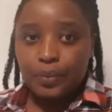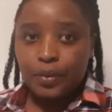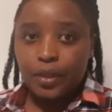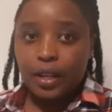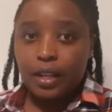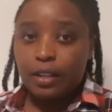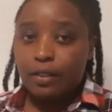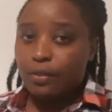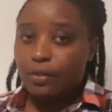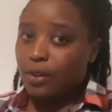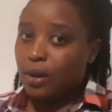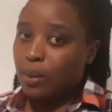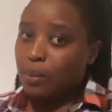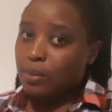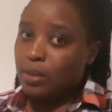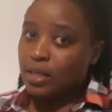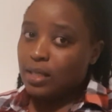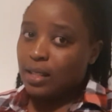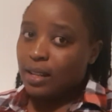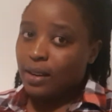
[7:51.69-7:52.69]

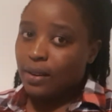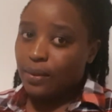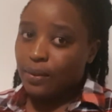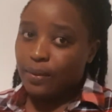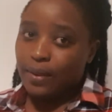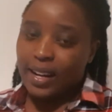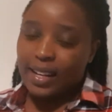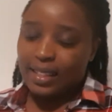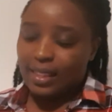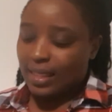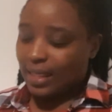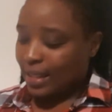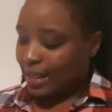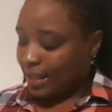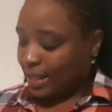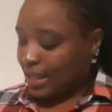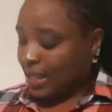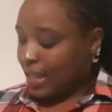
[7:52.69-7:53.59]
informed right there.